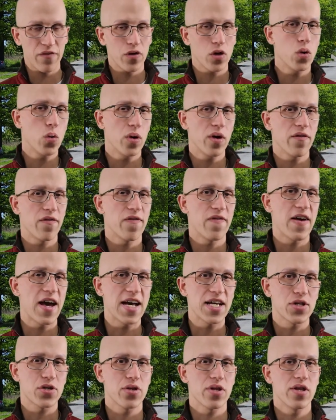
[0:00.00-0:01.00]
If you're going
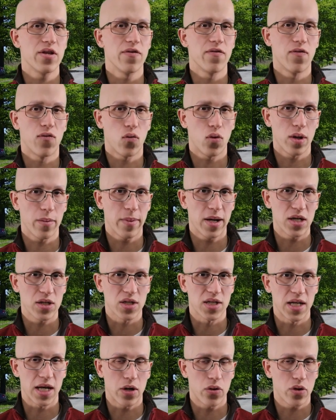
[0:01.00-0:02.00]
faster than 40
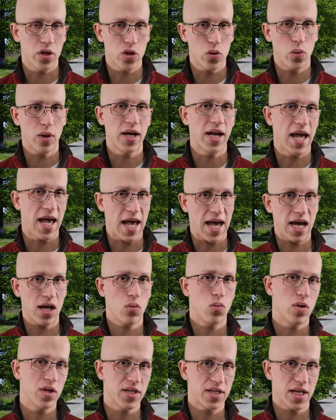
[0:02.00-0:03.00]
miles an hour, you want to
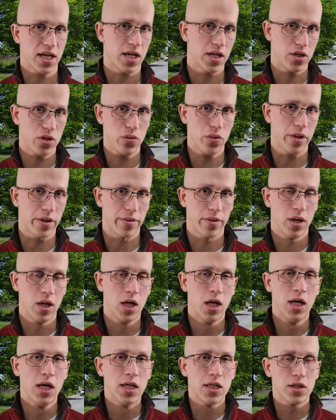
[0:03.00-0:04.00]
add 1 second to it.
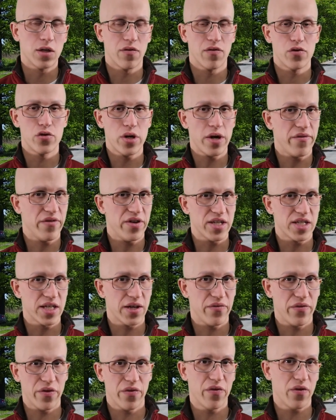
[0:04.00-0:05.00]
So if you're driving a
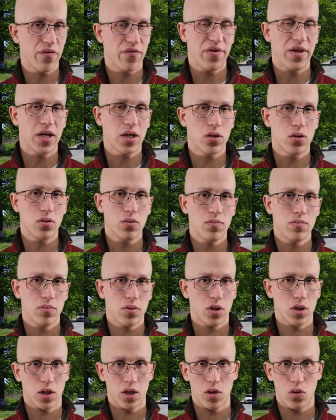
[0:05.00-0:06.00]
70-foot vehicle,
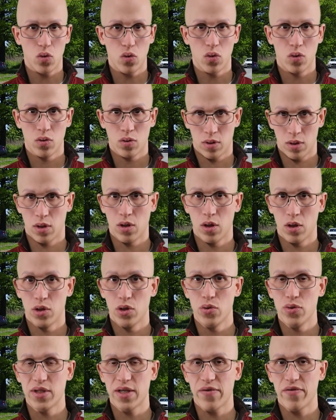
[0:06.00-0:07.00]
you're going to
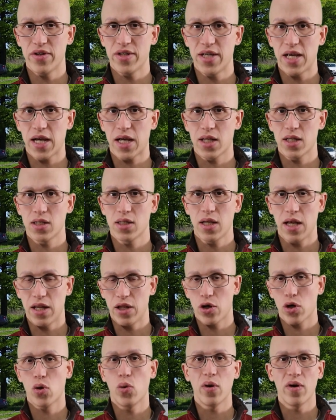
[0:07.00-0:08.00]
do 7 seconds,
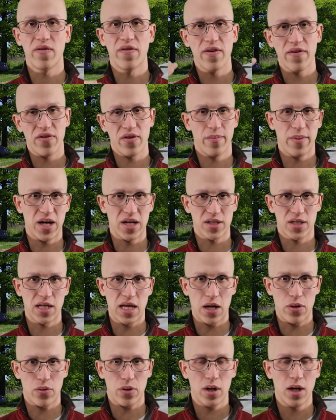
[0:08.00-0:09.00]
and you're going 50
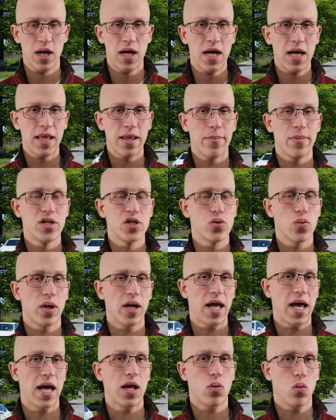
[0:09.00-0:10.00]
miles an hour, that means
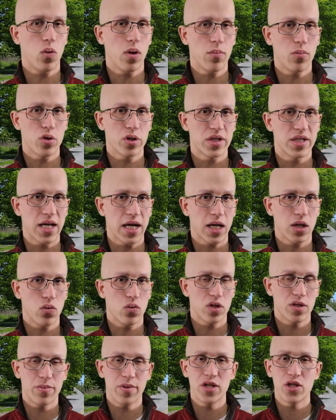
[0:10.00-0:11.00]
you want to add 1 more
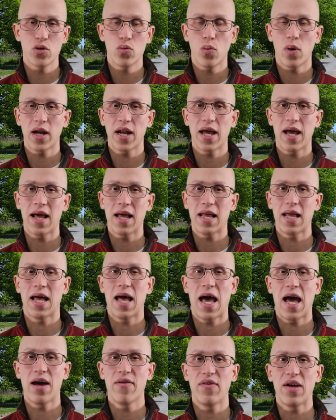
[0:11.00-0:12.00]
second, which means you want to
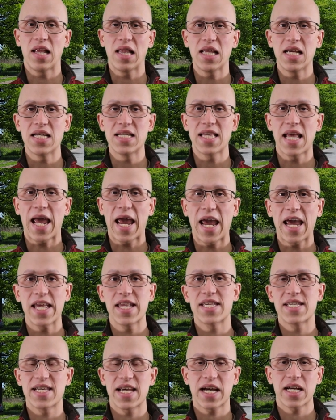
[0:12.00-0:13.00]
have at least
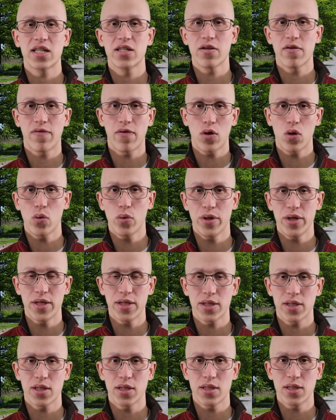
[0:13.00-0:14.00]
8 seconds of
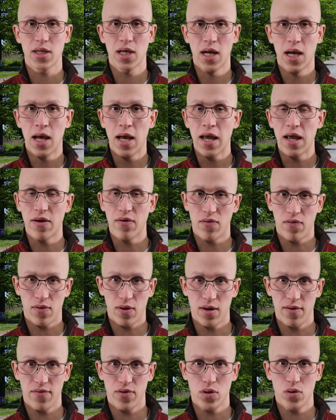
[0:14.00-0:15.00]
following distance in
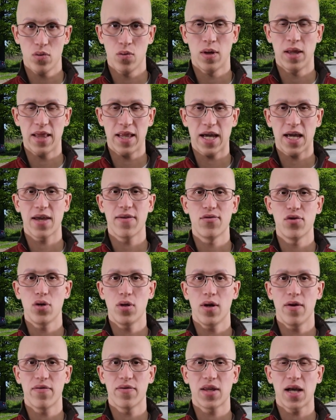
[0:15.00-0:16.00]
front of you. And that
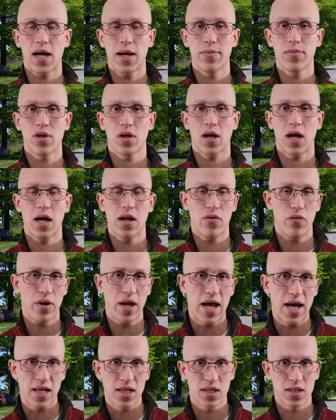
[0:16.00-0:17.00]
gives you enough time to kind
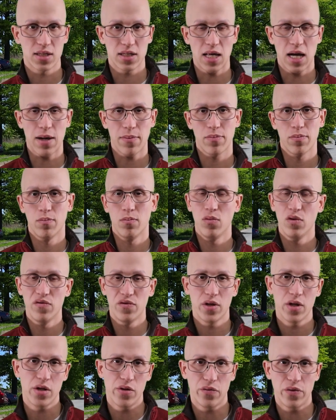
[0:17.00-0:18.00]
of react, stop,
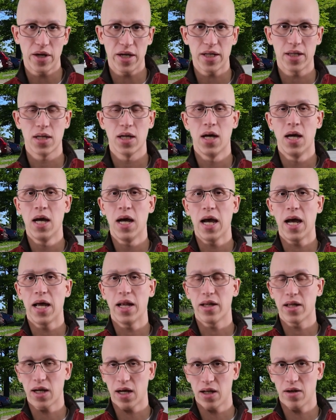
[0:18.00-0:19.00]
move to the right,
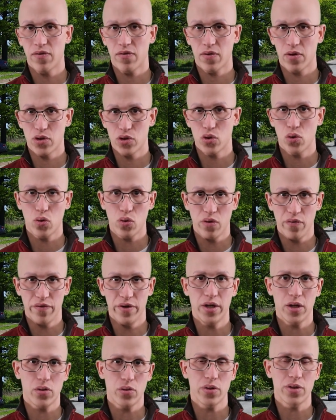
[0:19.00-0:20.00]
and kind of control
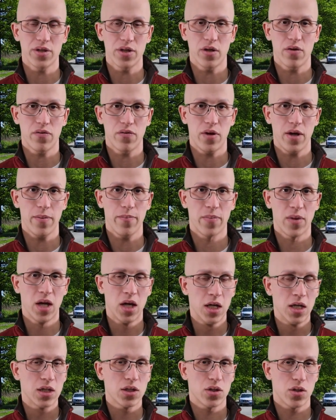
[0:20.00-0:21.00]
the vehicle itself, right?
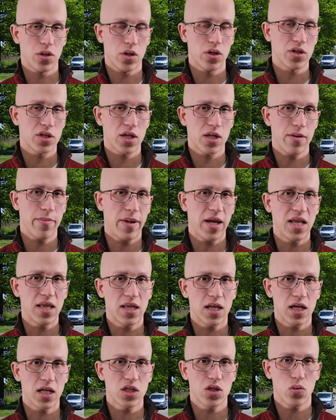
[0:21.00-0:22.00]
So those are the
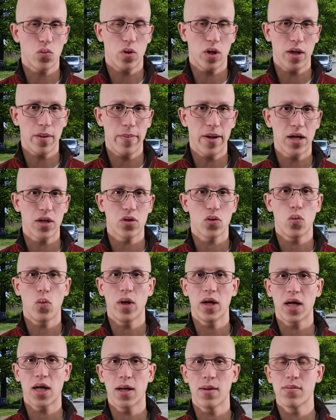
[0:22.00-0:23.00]
main things to worry
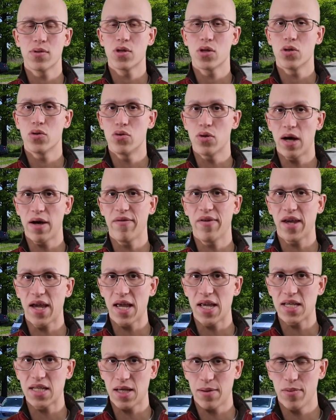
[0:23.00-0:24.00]
about when it comes to
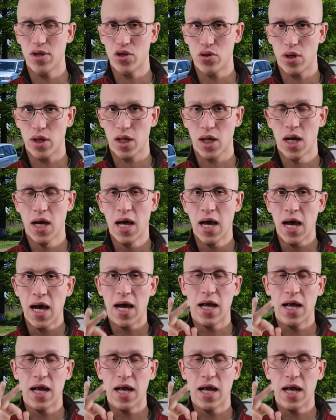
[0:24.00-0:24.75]
driving a semi-truck.